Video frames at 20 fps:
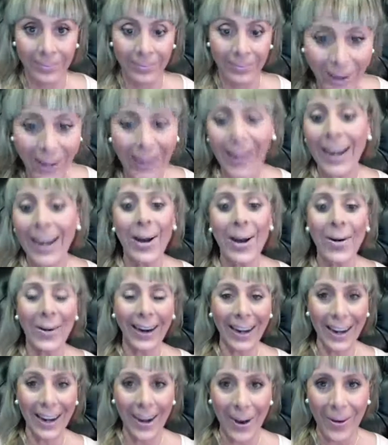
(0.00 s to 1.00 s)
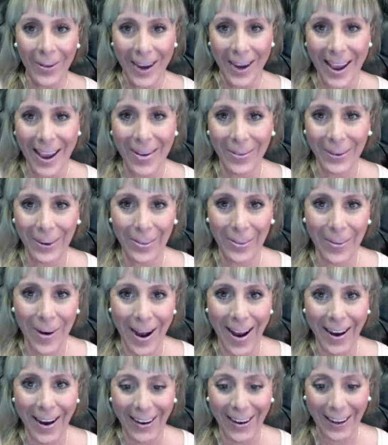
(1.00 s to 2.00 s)
Hello
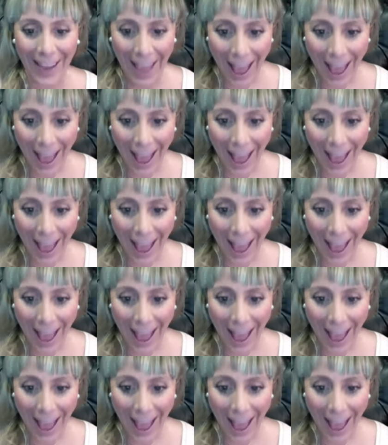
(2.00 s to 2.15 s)
everyone.